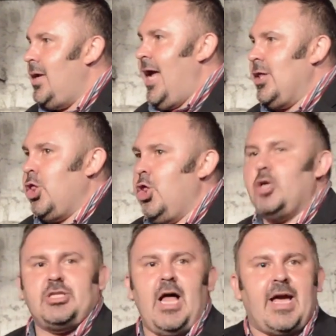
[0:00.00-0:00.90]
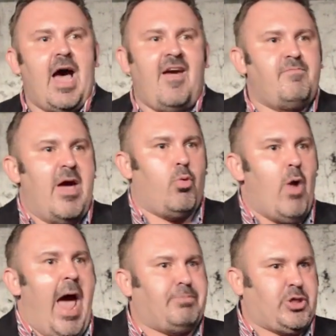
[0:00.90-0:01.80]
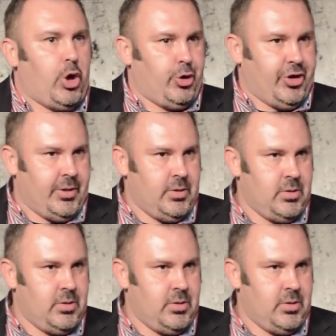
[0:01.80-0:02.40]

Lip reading: It looks like I have been raptured.